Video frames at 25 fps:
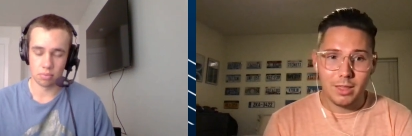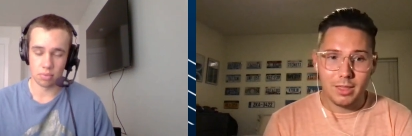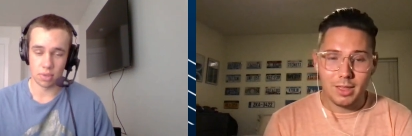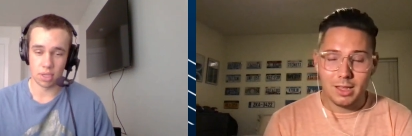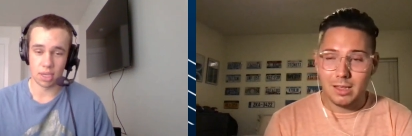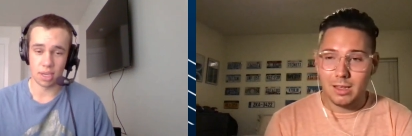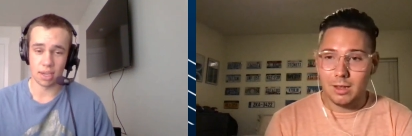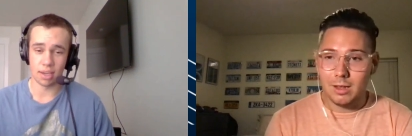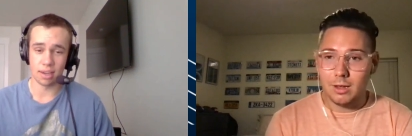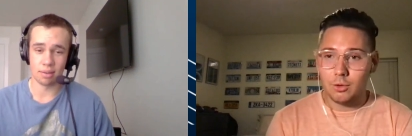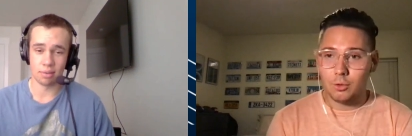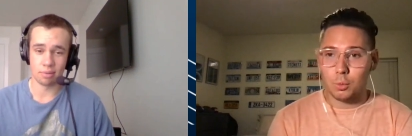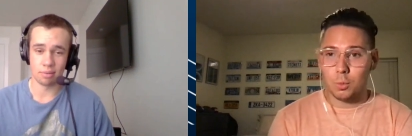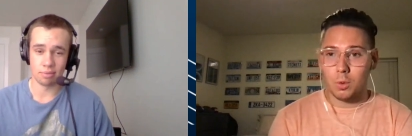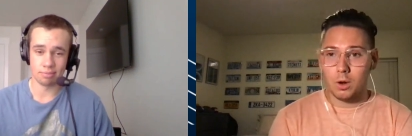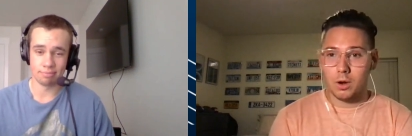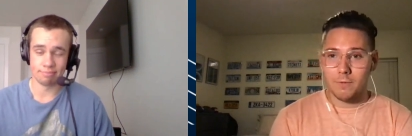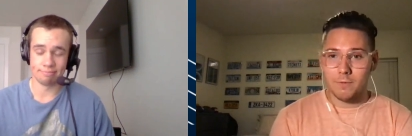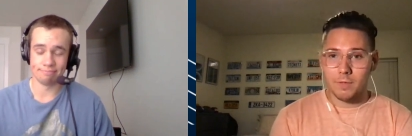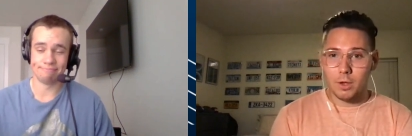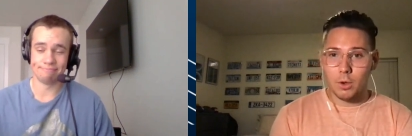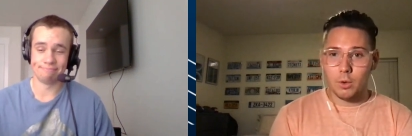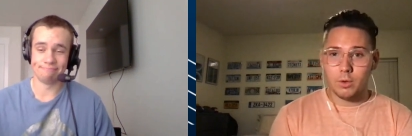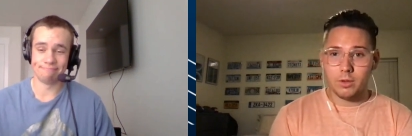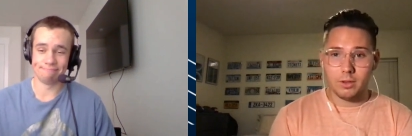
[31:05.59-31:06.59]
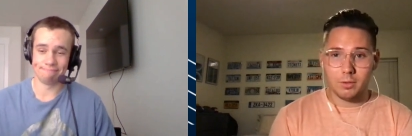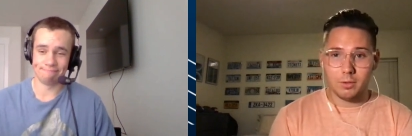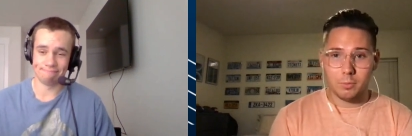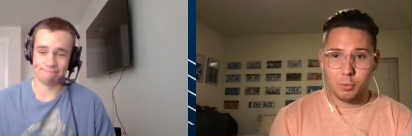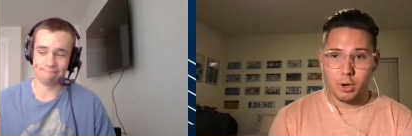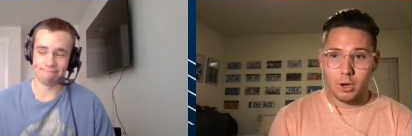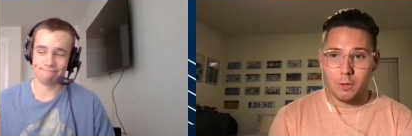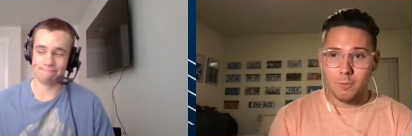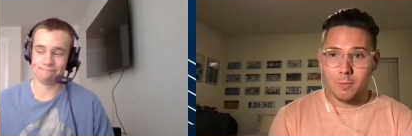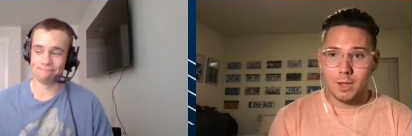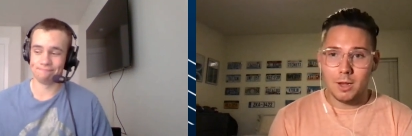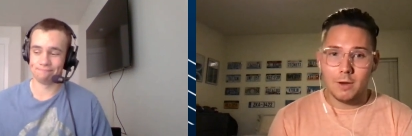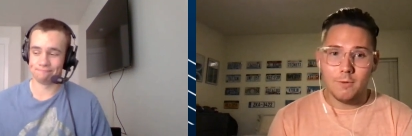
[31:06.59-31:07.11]
Speaker 1: I think yeah. each one of those is
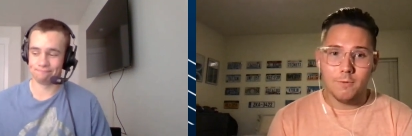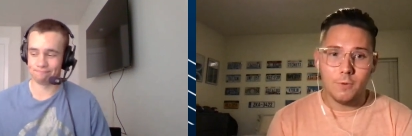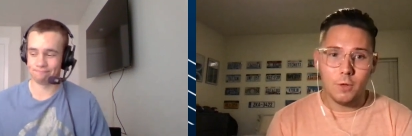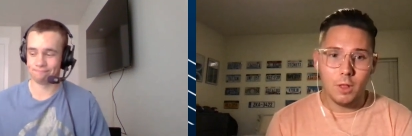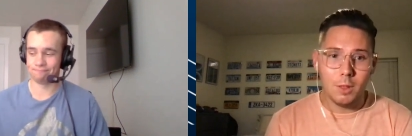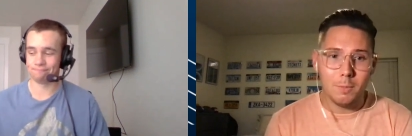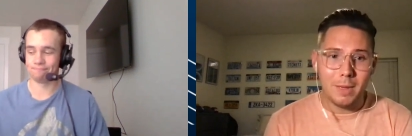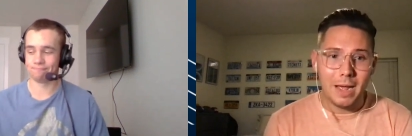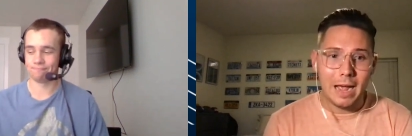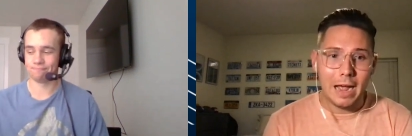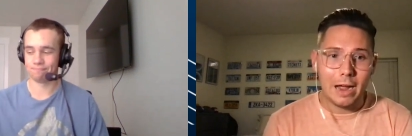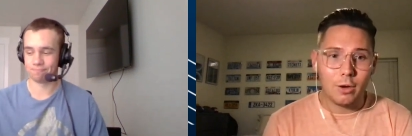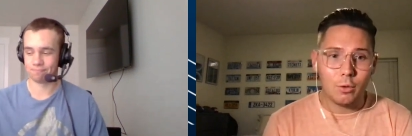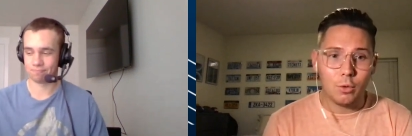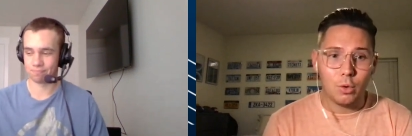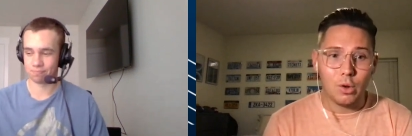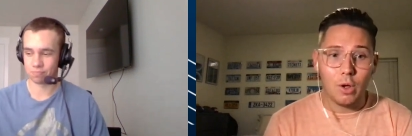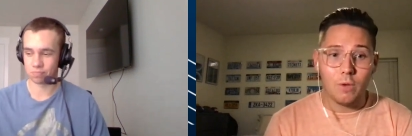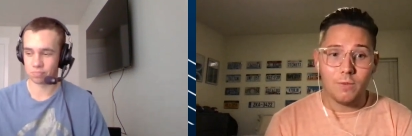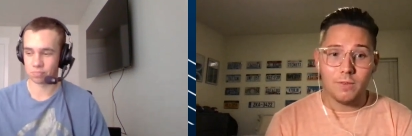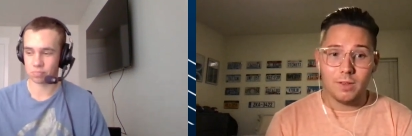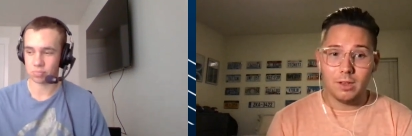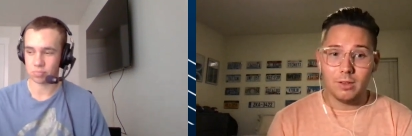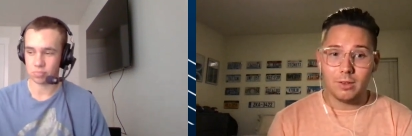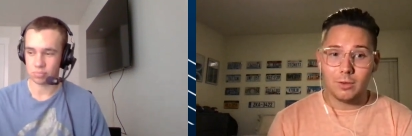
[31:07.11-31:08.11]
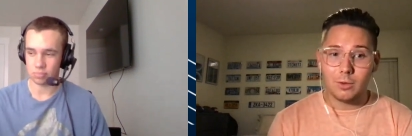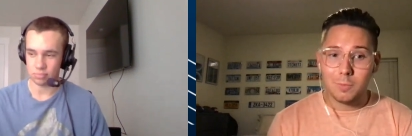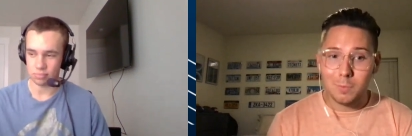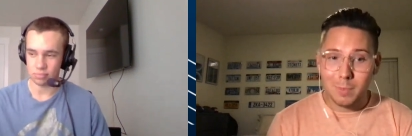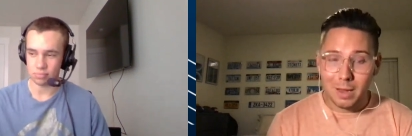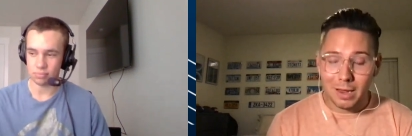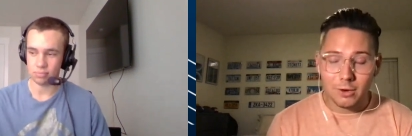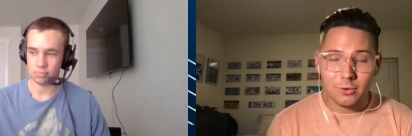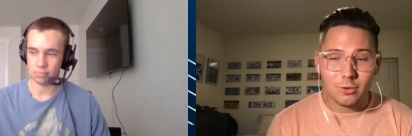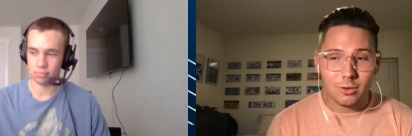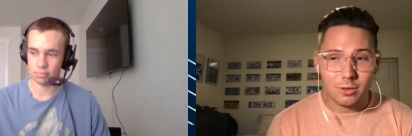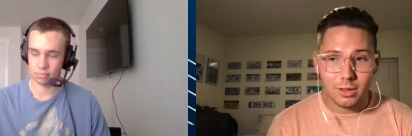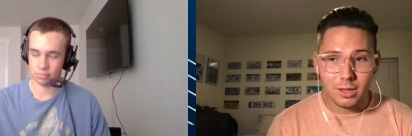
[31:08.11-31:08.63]
pretty big for the Pac 12,
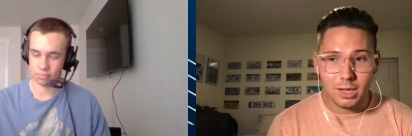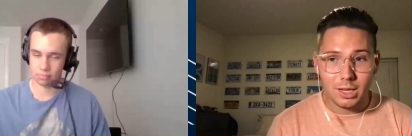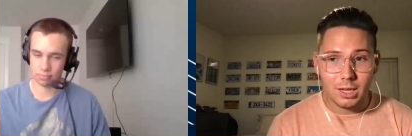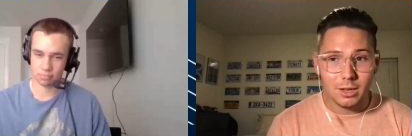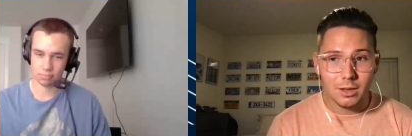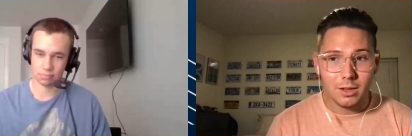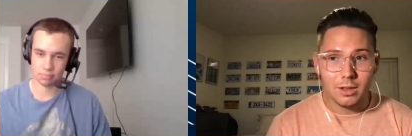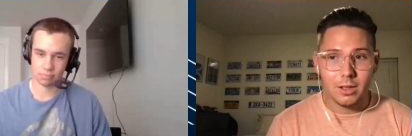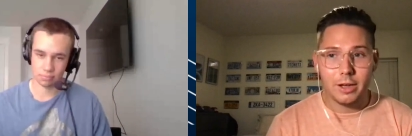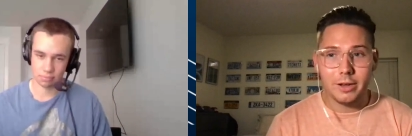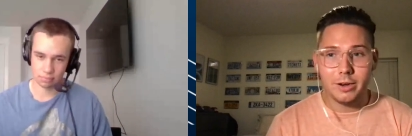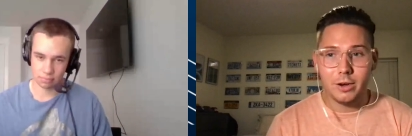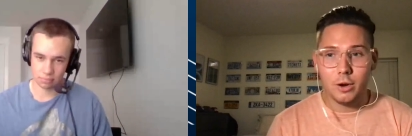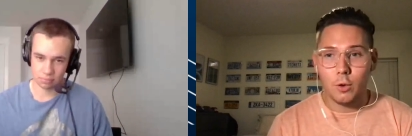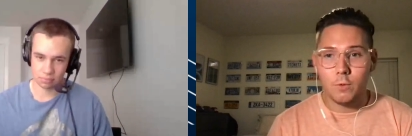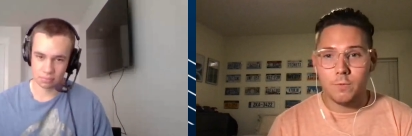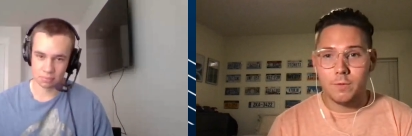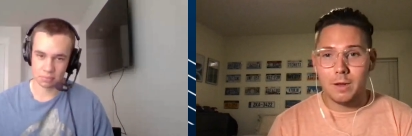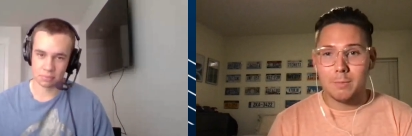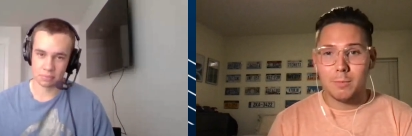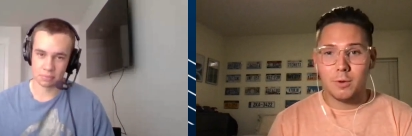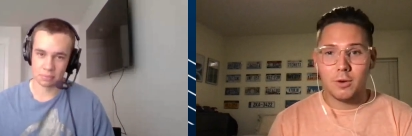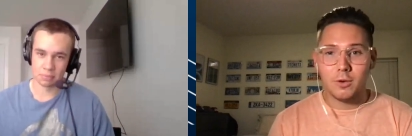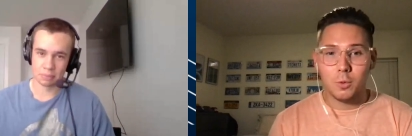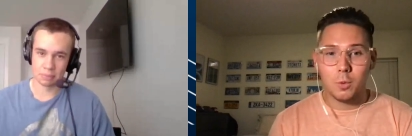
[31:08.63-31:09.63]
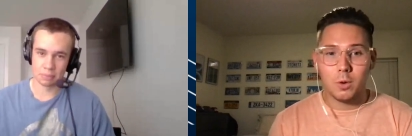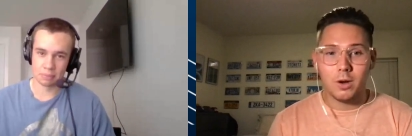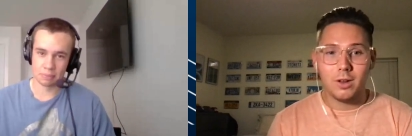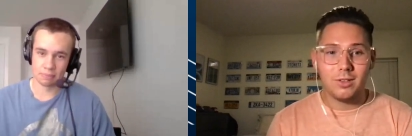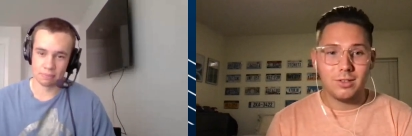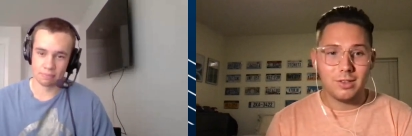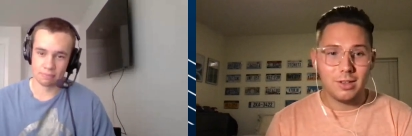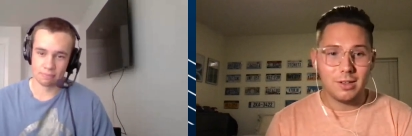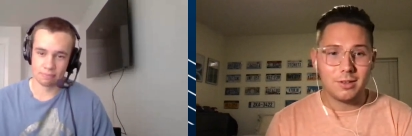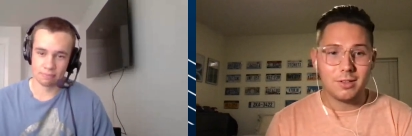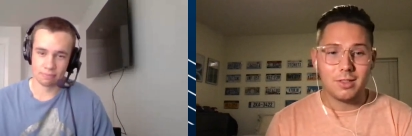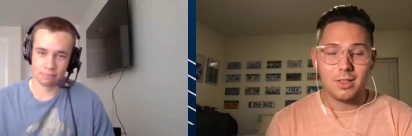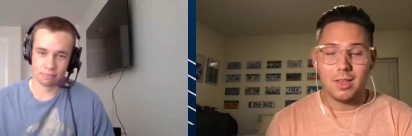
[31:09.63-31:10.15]
especially a November
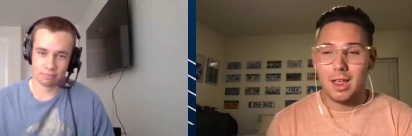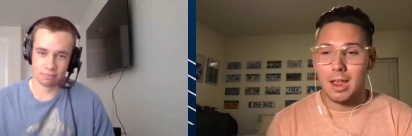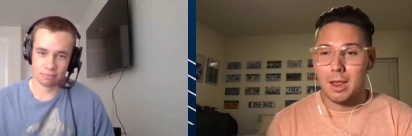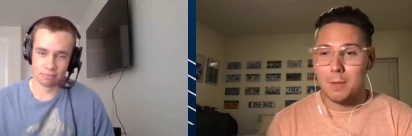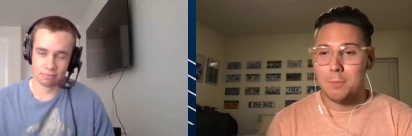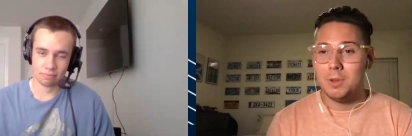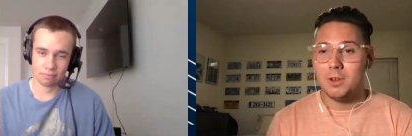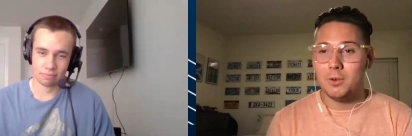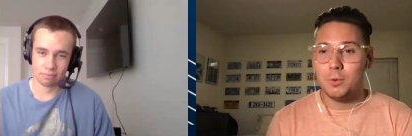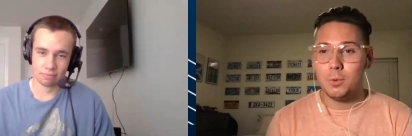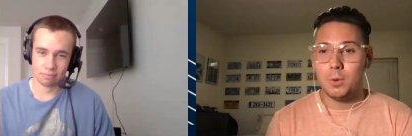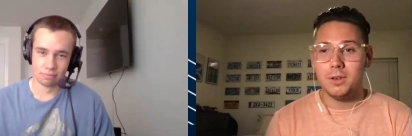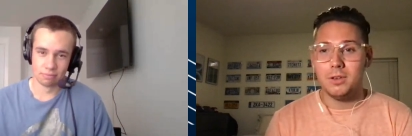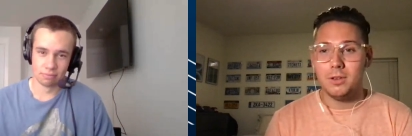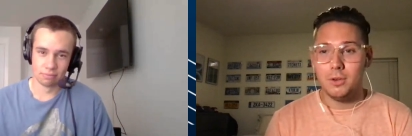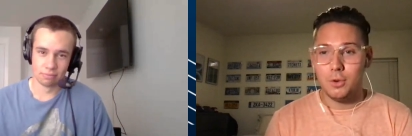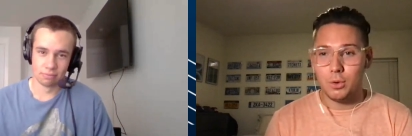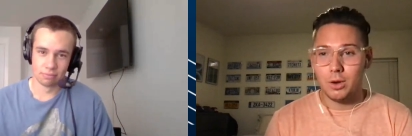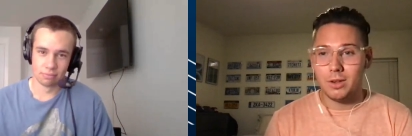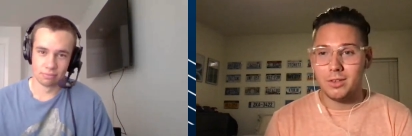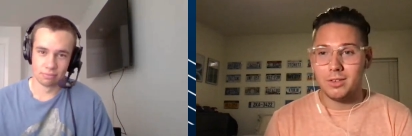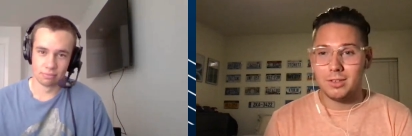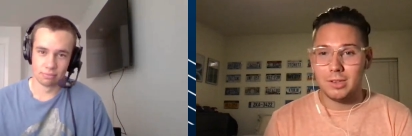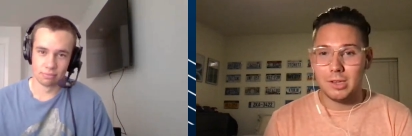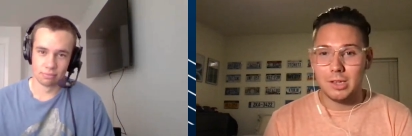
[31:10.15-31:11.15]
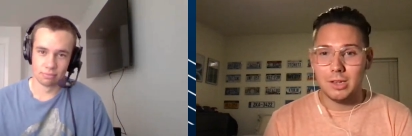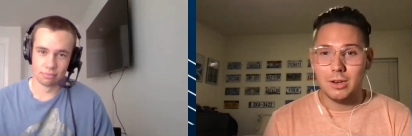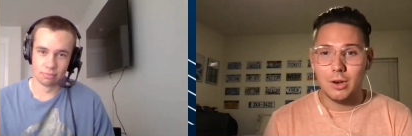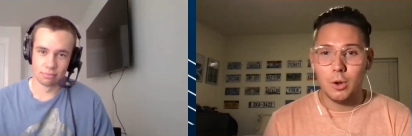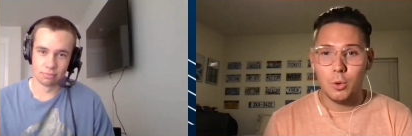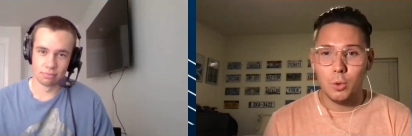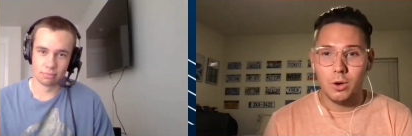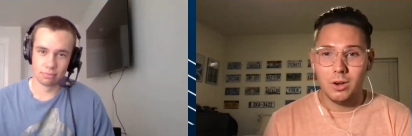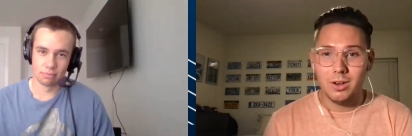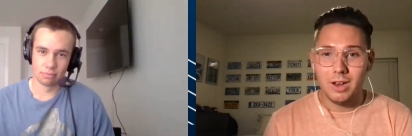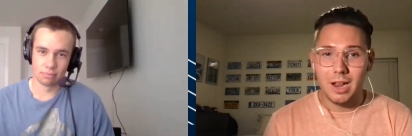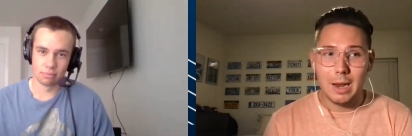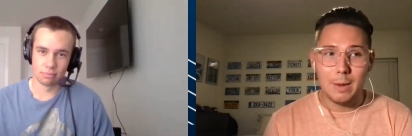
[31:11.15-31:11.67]
26th game between USC
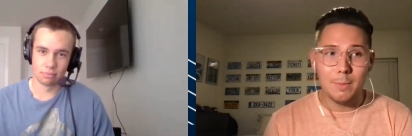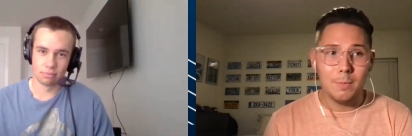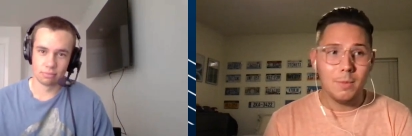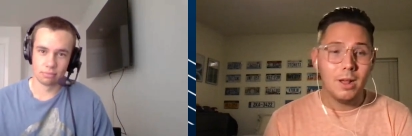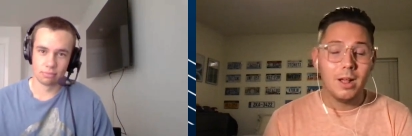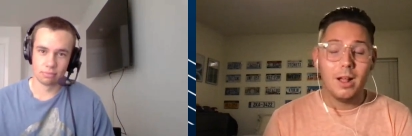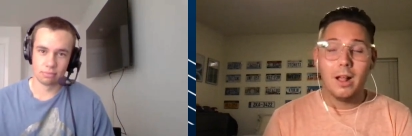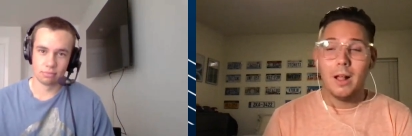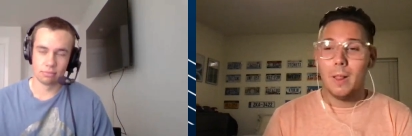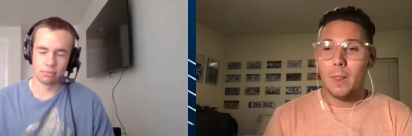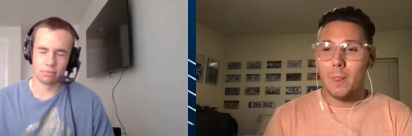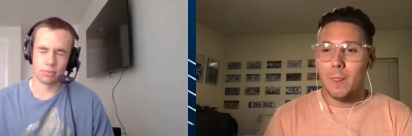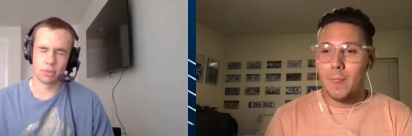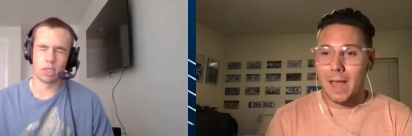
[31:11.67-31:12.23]
and Notre Dame.